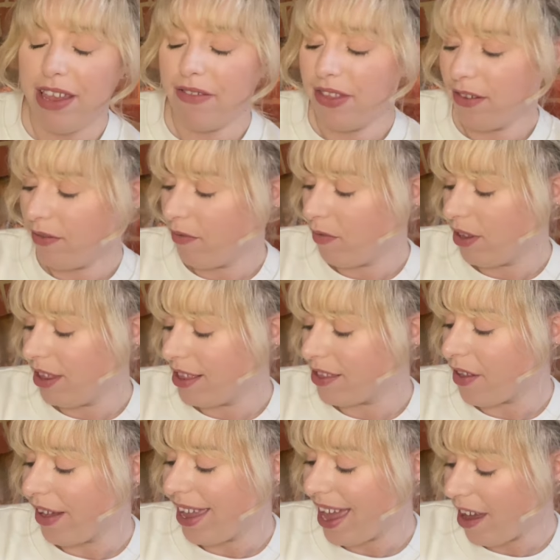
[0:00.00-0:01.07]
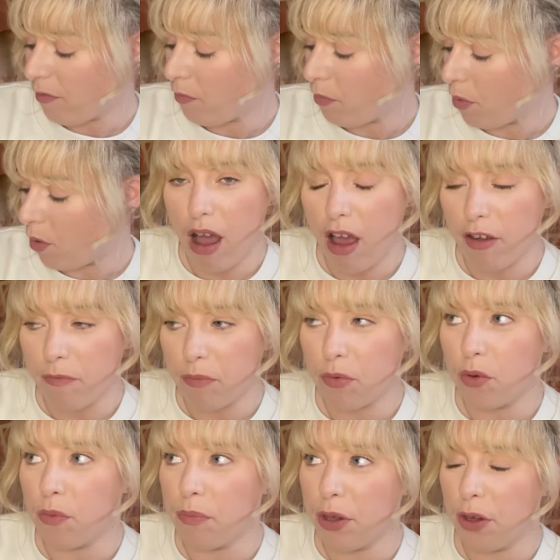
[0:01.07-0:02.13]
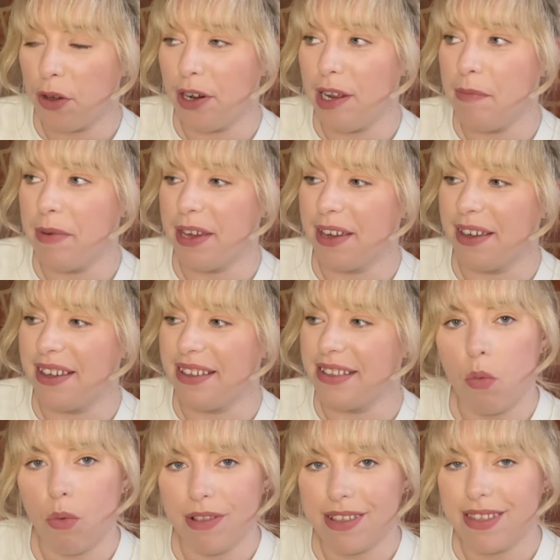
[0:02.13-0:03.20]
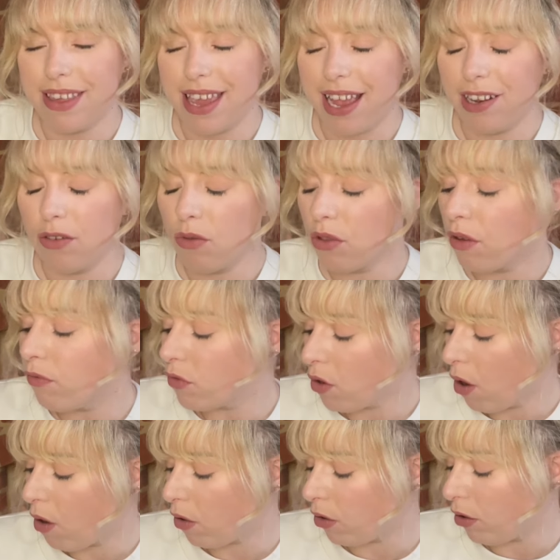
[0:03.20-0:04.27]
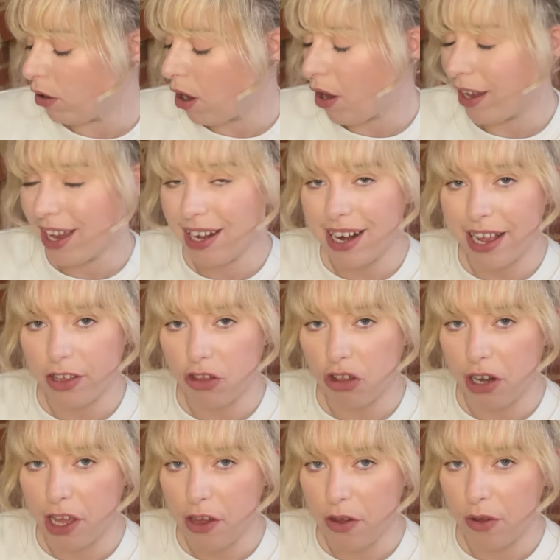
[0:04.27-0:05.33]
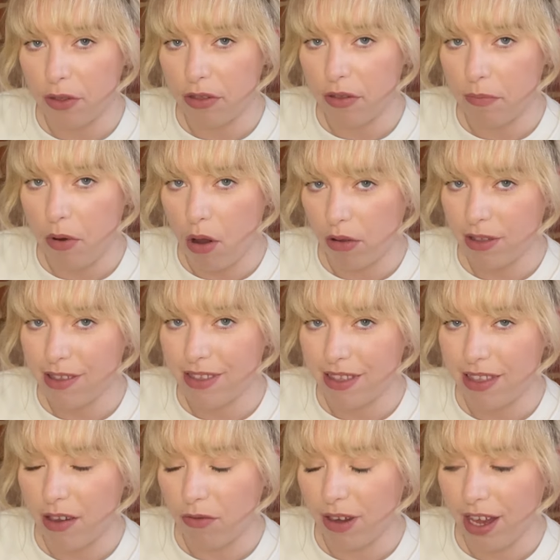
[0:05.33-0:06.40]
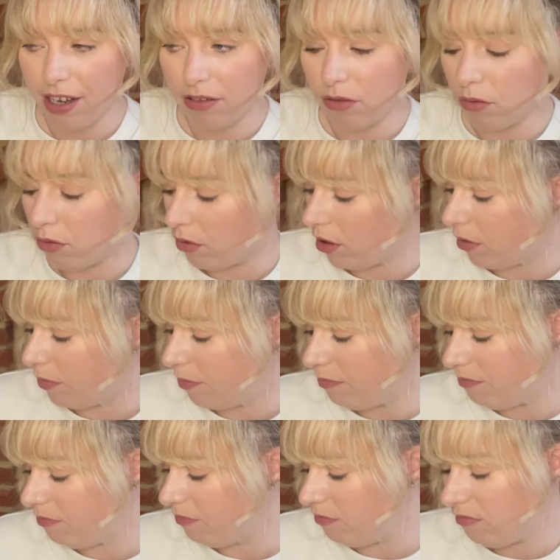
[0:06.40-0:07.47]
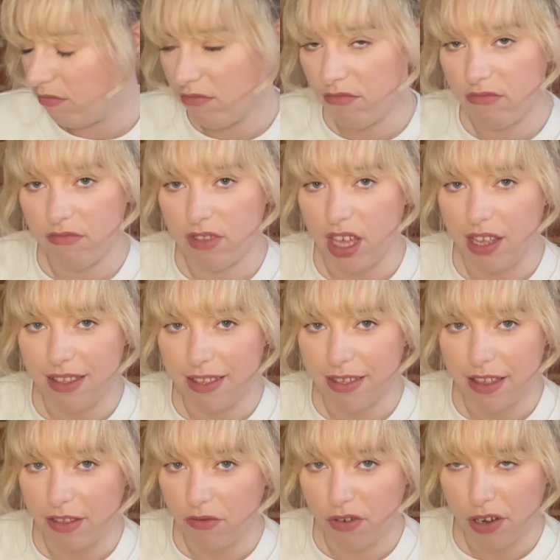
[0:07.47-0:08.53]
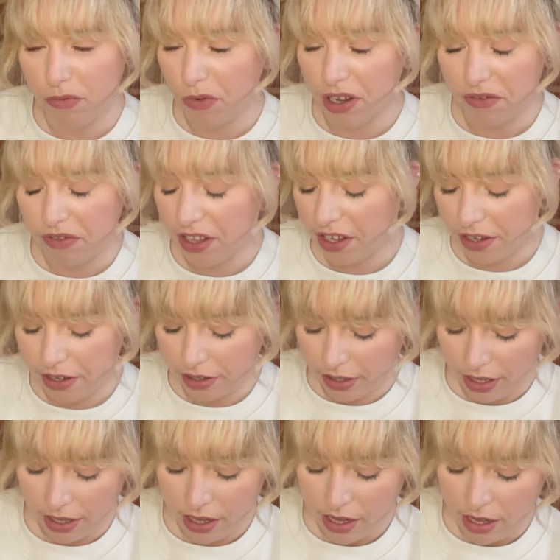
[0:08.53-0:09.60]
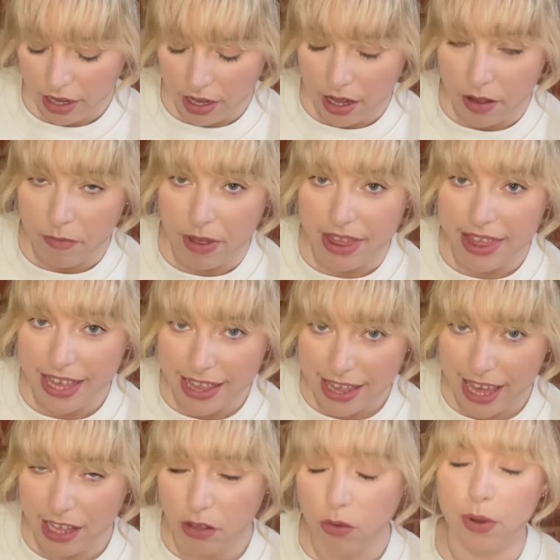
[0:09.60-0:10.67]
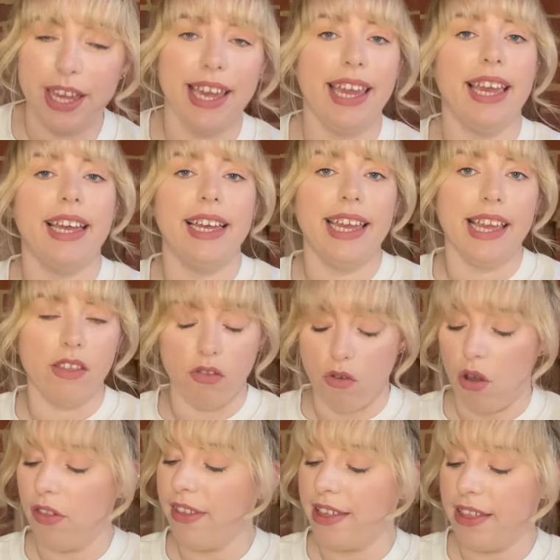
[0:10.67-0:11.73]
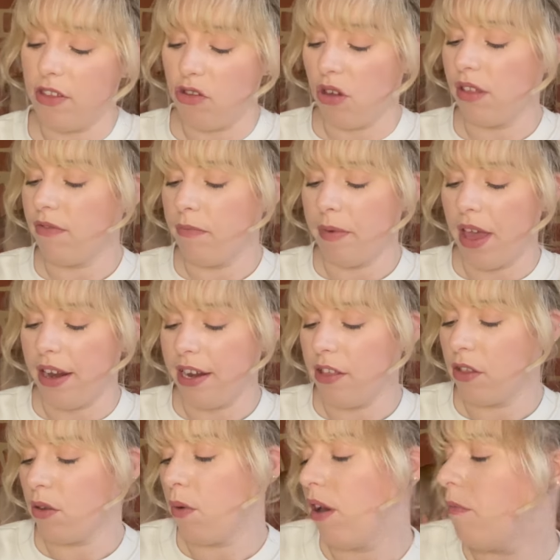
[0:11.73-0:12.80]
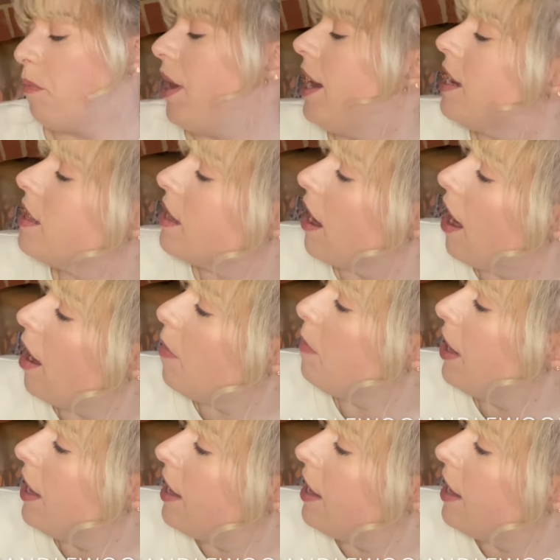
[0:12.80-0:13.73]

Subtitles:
of the ones that I have bought, I've bought purely because once the candles have gone, I can actually use the pots that they're in or the tins that they're in, whatever they are. But this candle here is not. This is just for burning. So I picked up